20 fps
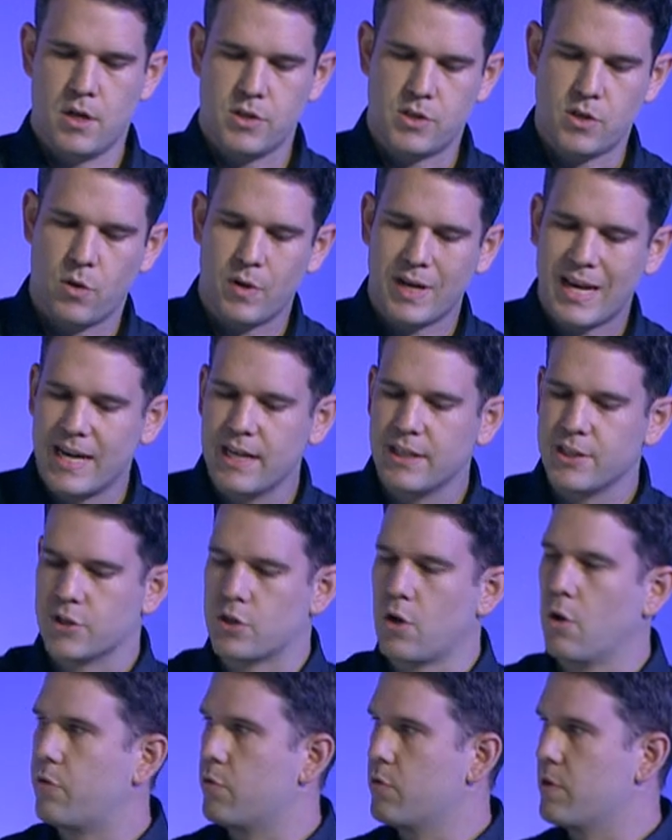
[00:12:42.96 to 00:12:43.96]
So we kind of
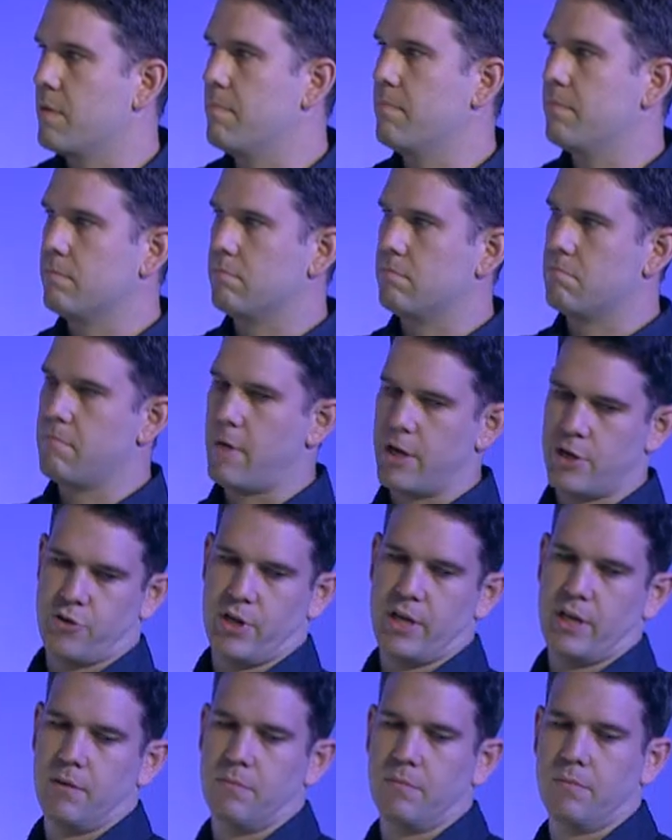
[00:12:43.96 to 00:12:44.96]
just go through the
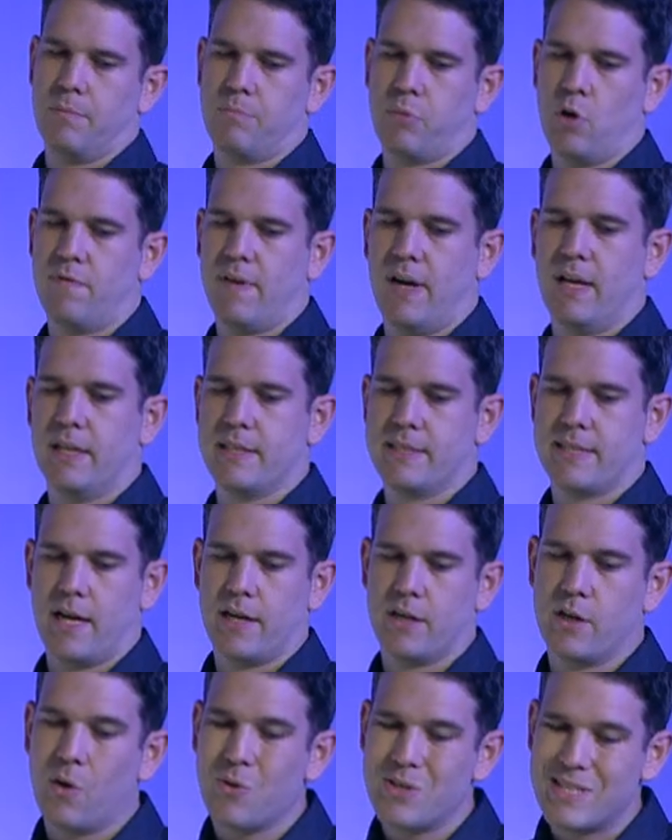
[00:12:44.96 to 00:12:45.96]
measuring and profiling,
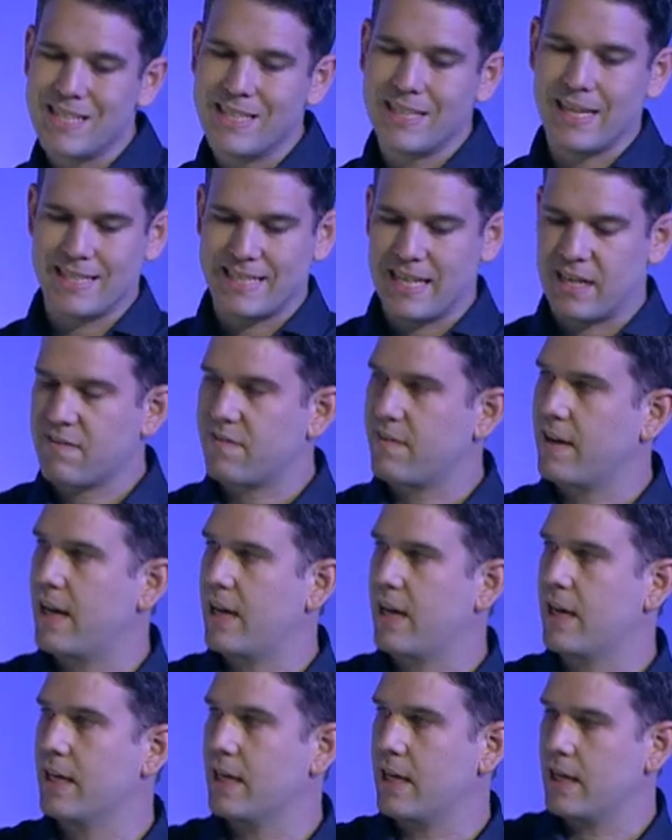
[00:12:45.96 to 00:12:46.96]
diagnosing,
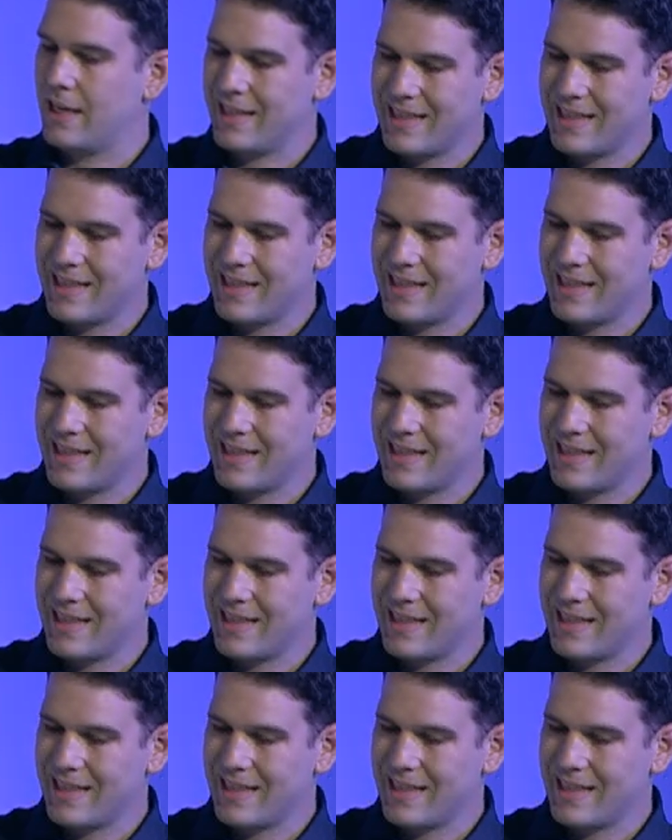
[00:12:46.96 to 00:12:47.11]
identifying,